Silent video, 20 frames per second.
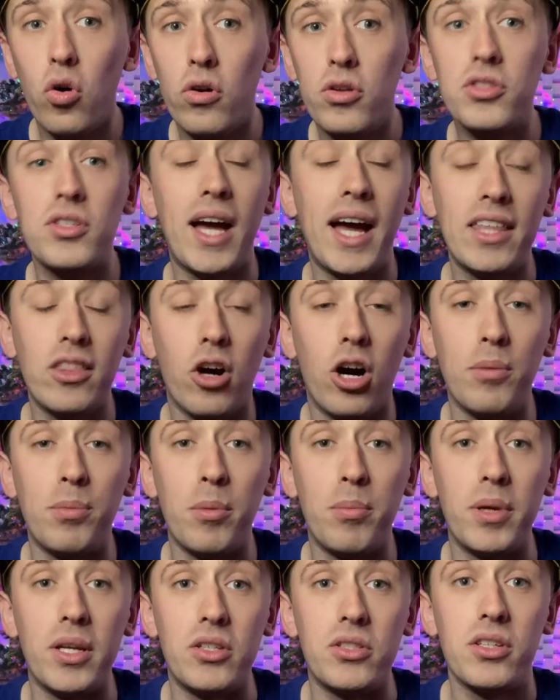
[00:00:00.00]
Horus and
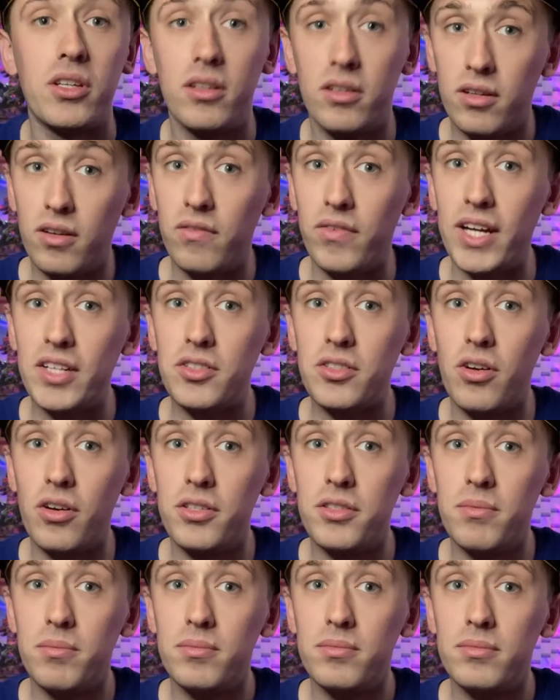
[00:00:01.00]
Hyper Beast. Thanks
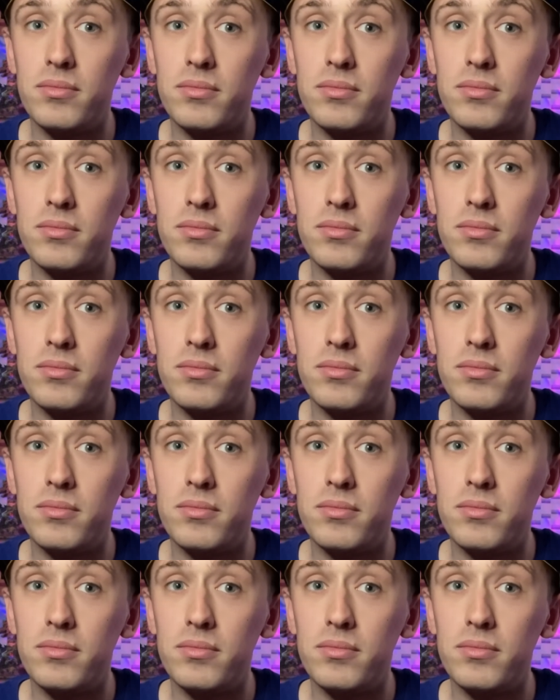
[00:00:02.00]
guys.